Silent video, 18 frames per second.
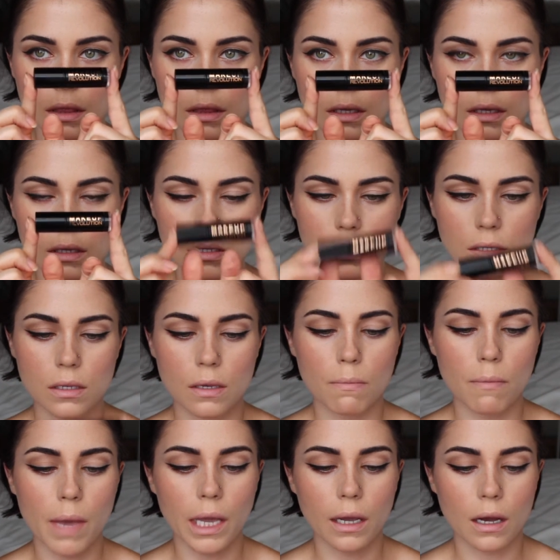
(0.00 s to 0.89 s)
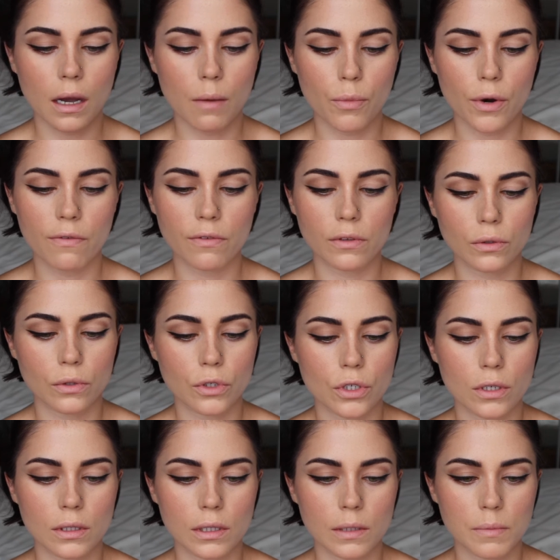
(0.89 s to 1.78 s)
this Makeup
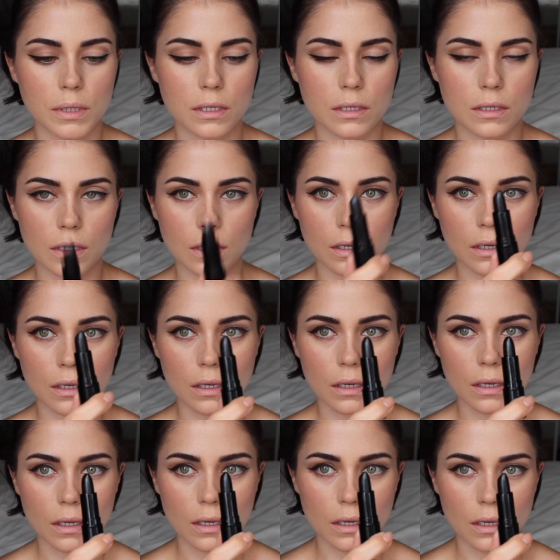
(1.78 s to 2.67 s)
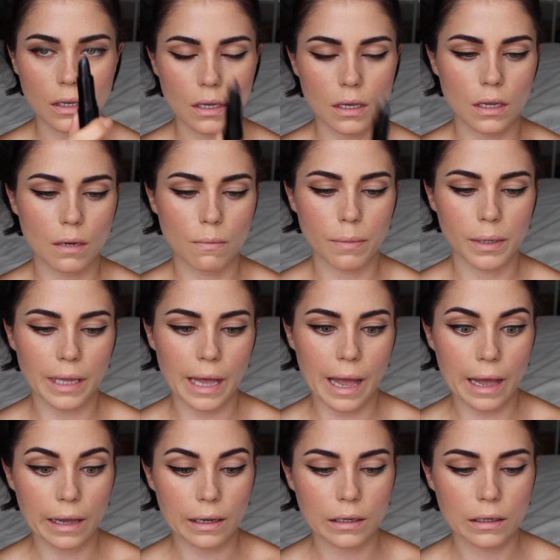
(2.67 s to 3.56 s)
Revolution lipstick in
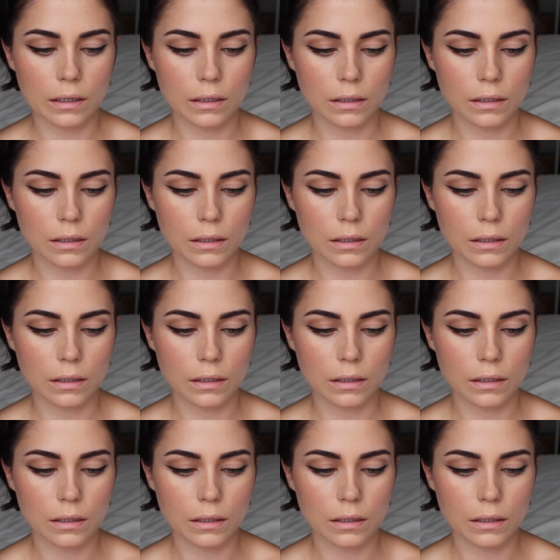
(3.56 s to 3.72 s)
black,